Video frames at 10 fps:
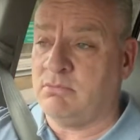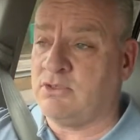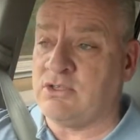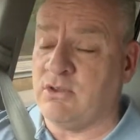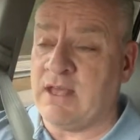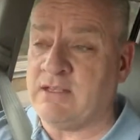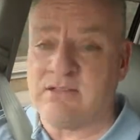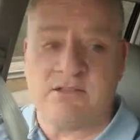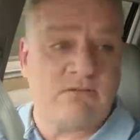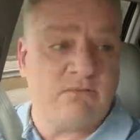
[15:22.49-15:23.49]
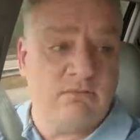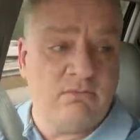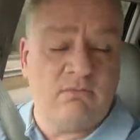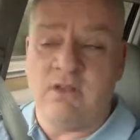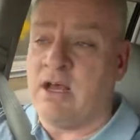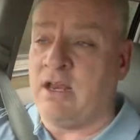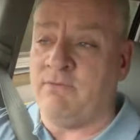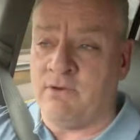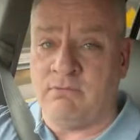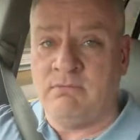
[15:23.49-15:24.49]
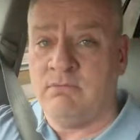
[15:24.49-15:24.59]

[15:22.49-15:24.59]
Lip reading: So that's not even